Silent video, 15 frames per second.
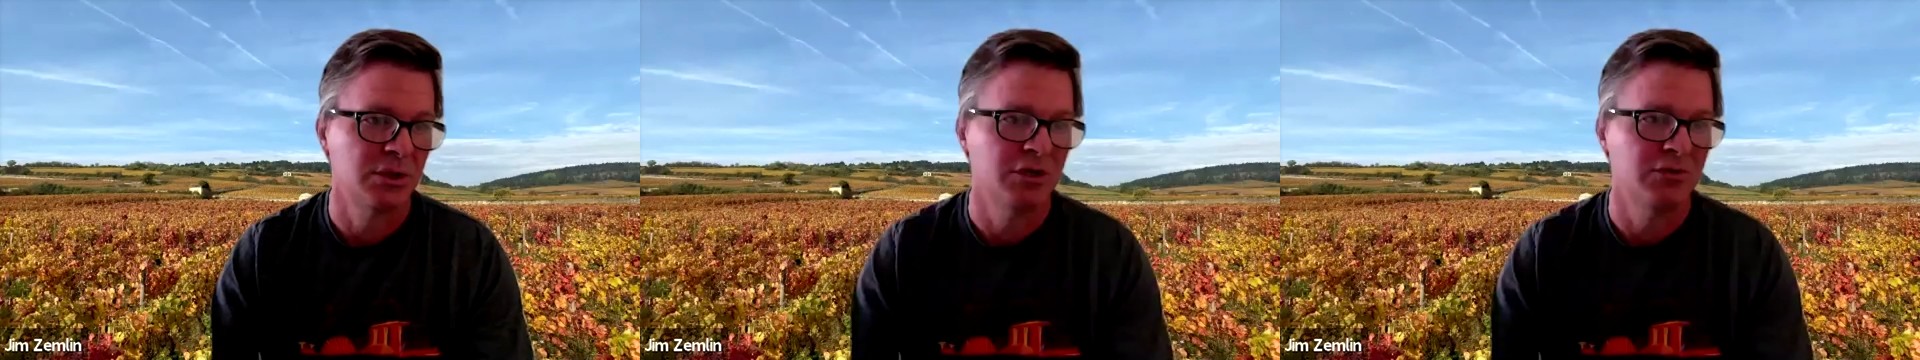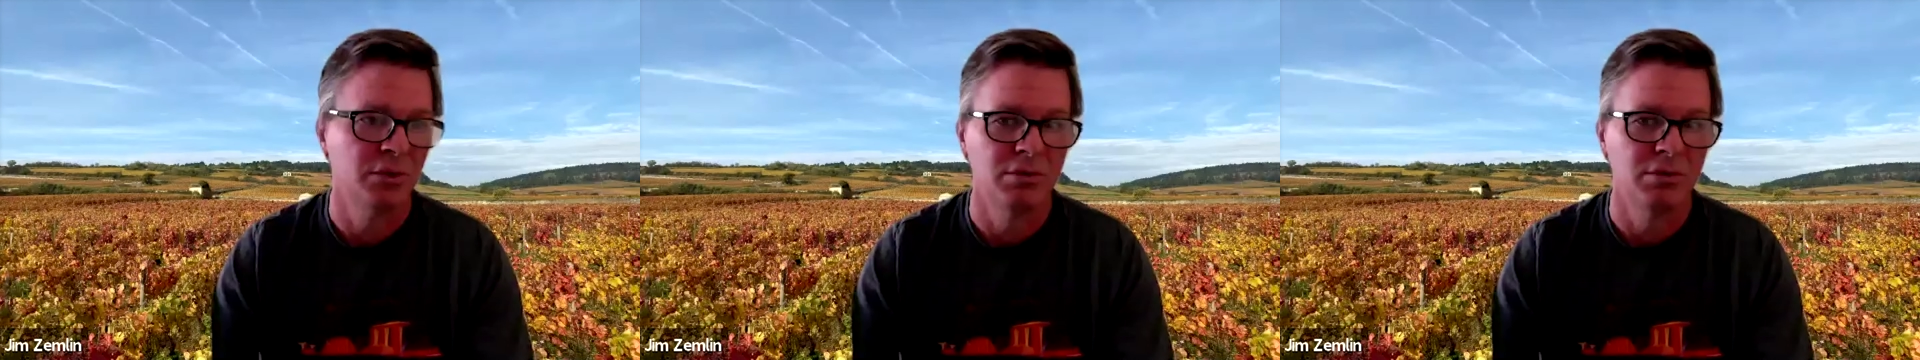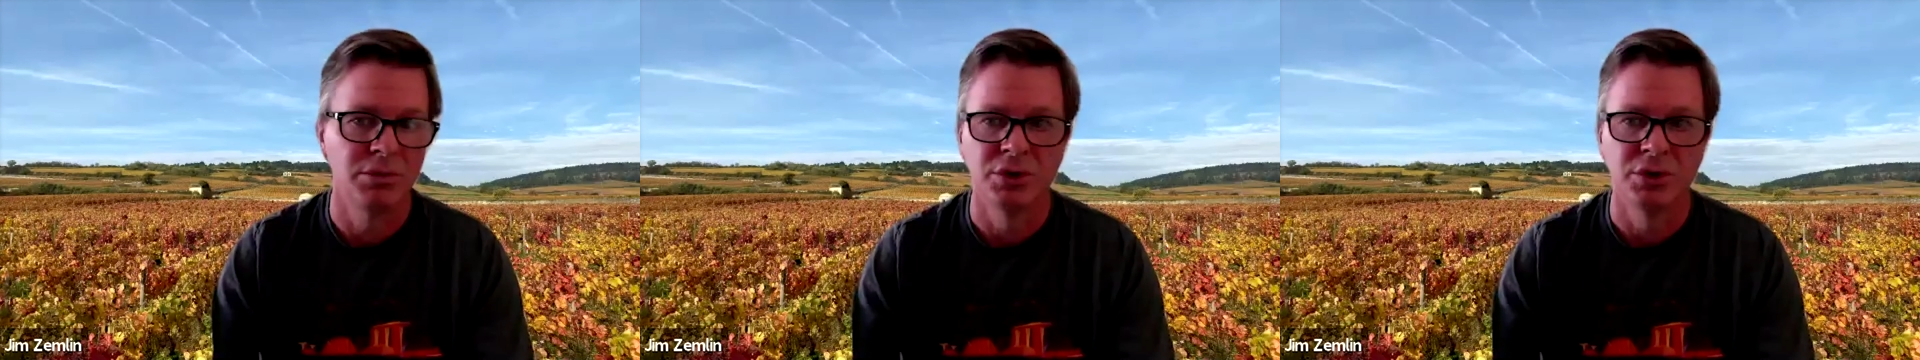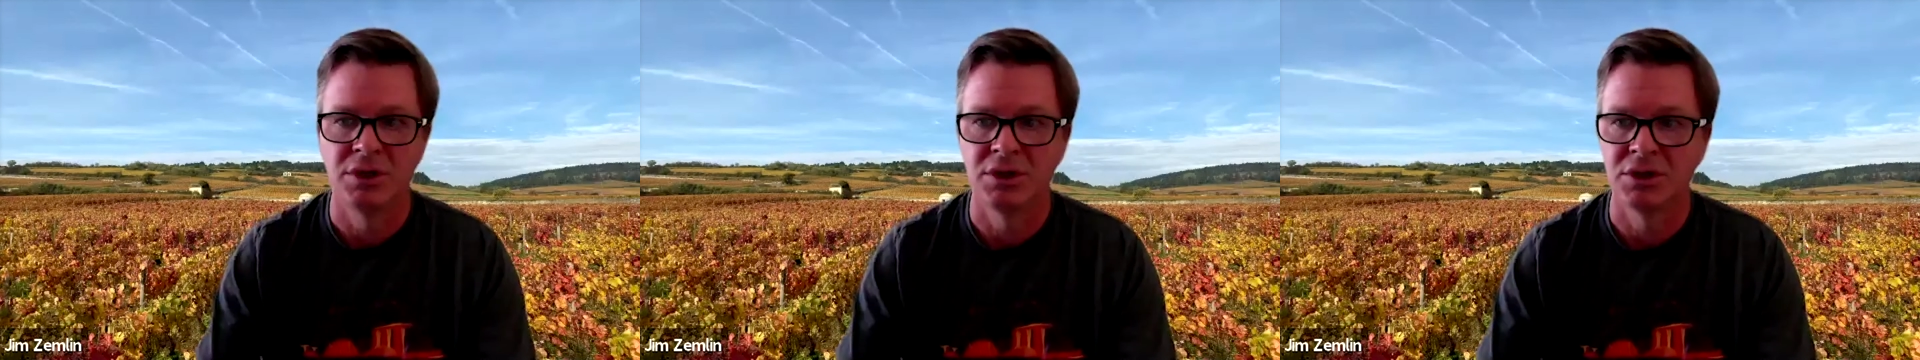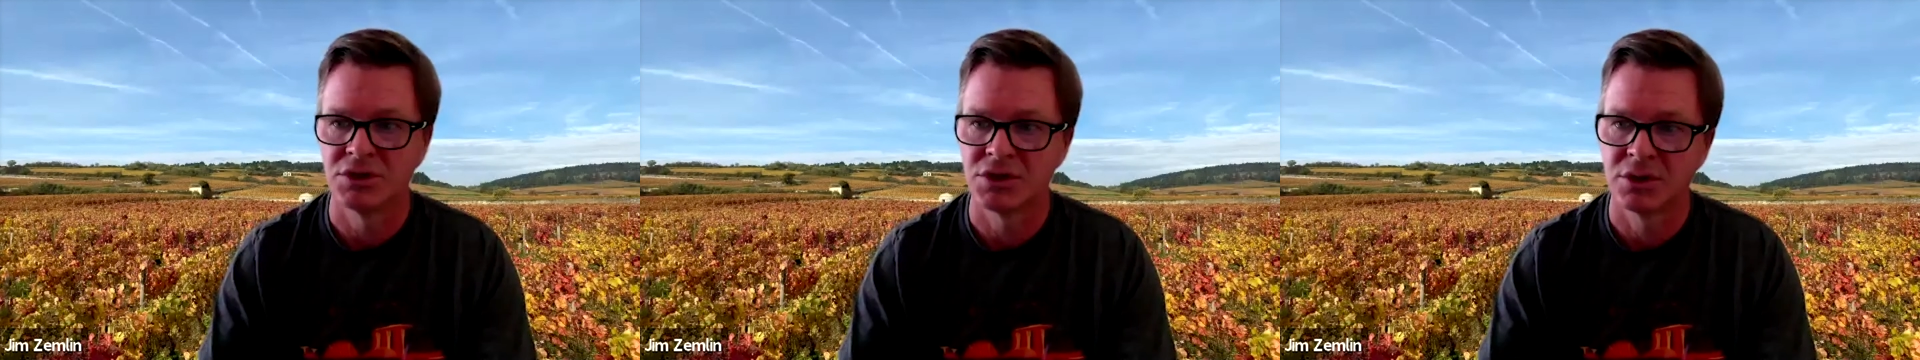vulnerability
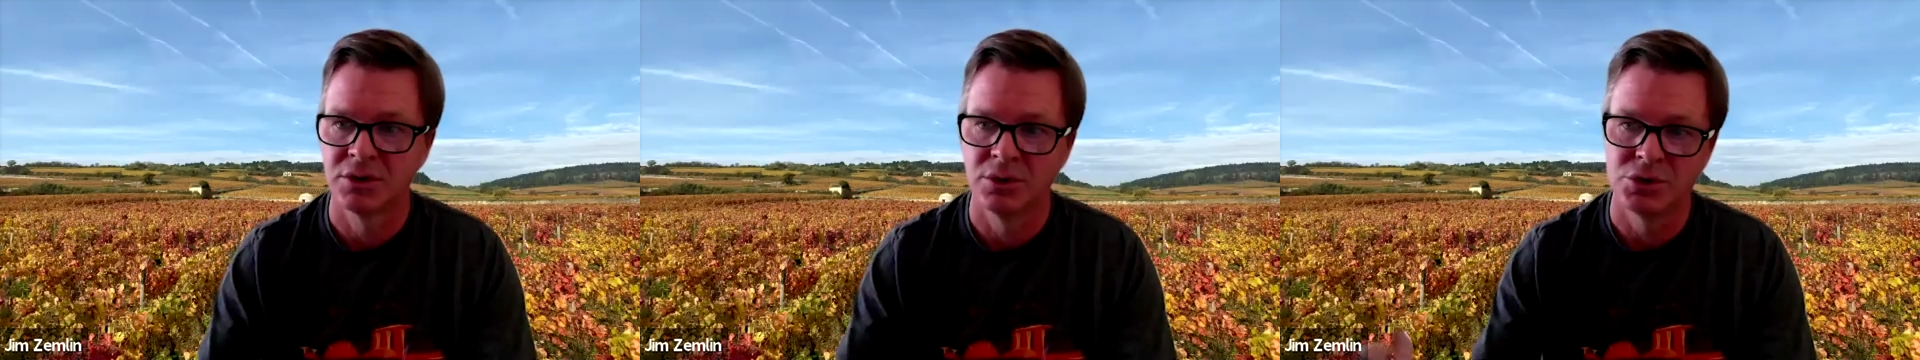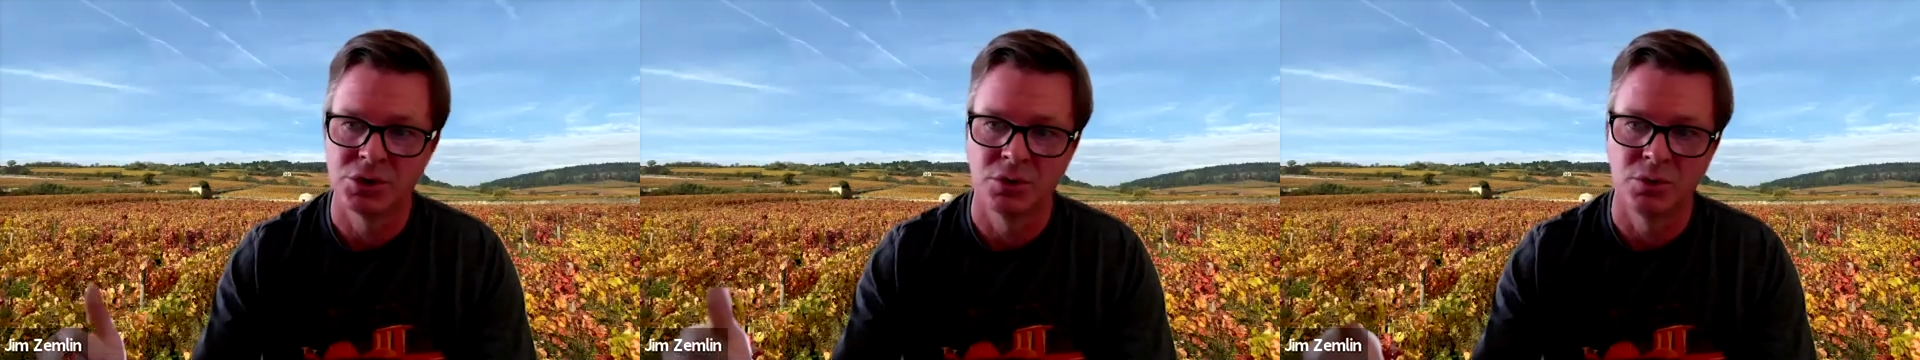disclosure.